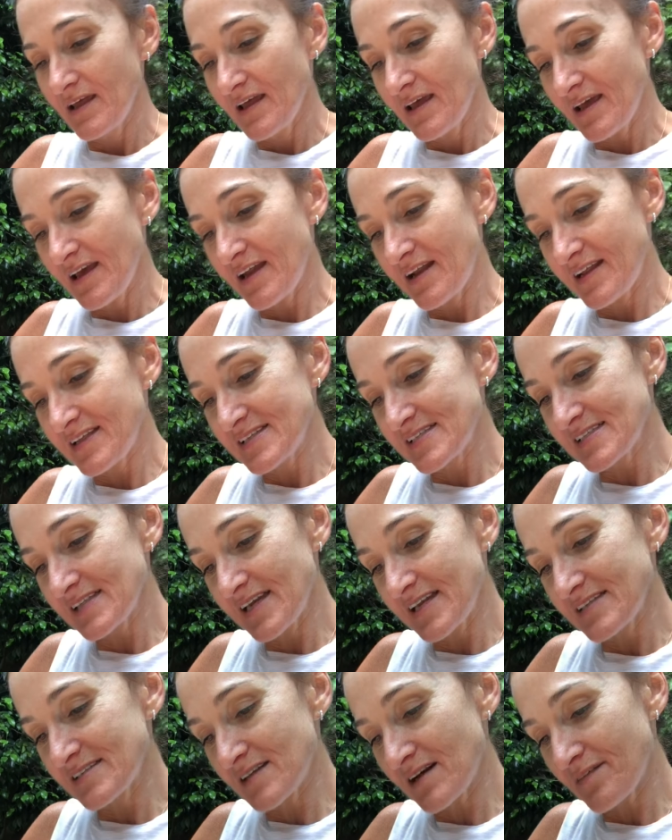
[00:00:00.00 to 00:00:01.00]
and I
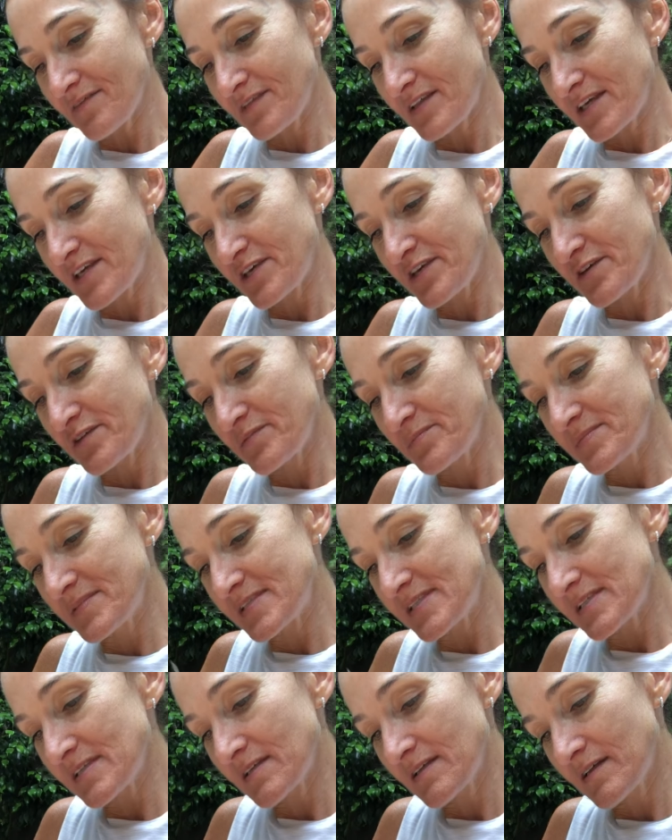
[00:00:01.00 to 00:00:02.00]
slice off the
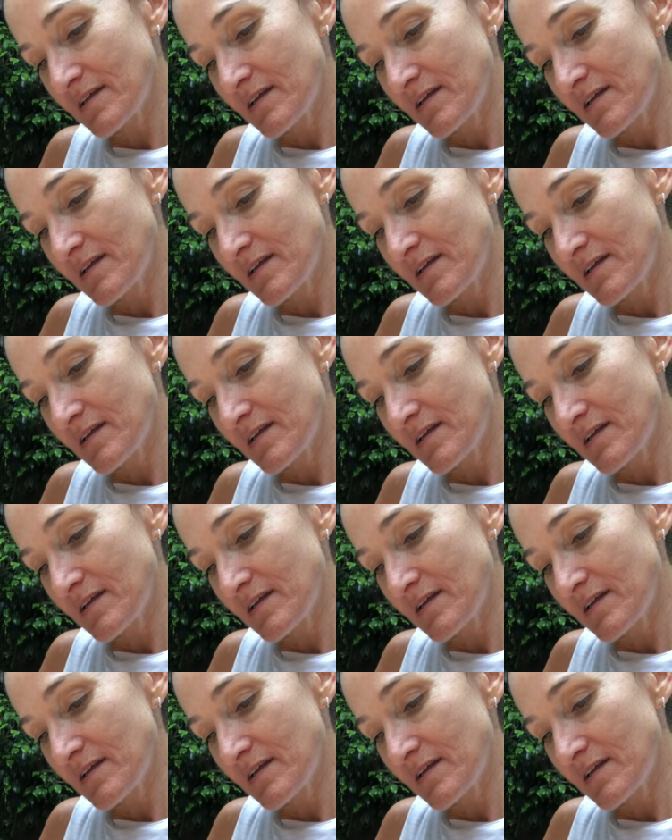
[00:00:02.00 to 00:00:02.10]
cubes